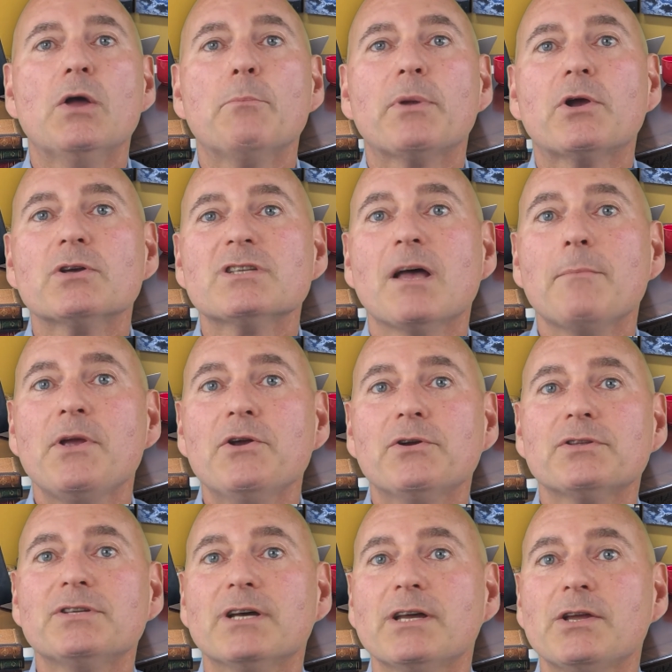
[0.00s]
because I'm here
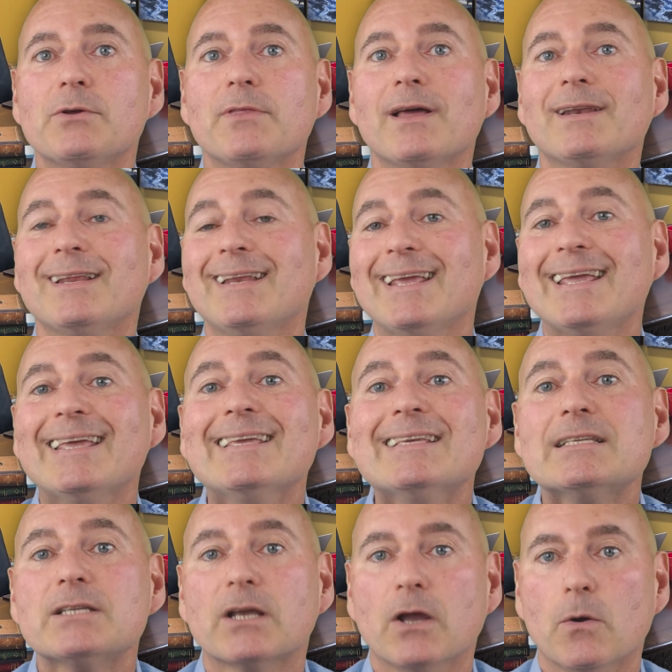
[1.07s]
to tell you that it
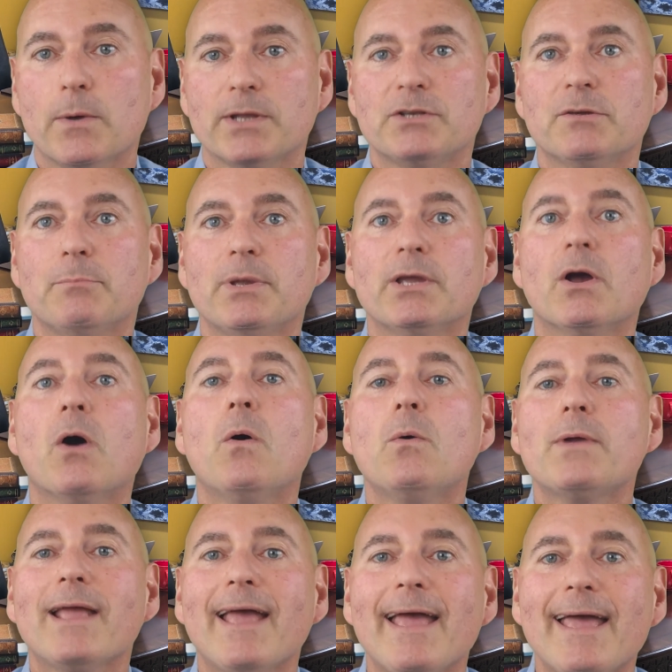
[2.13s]
is going to be
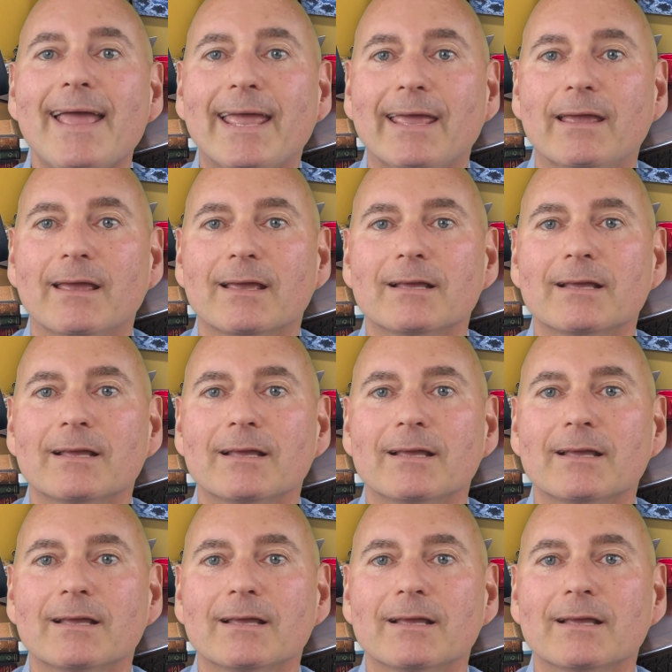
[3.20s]
okay.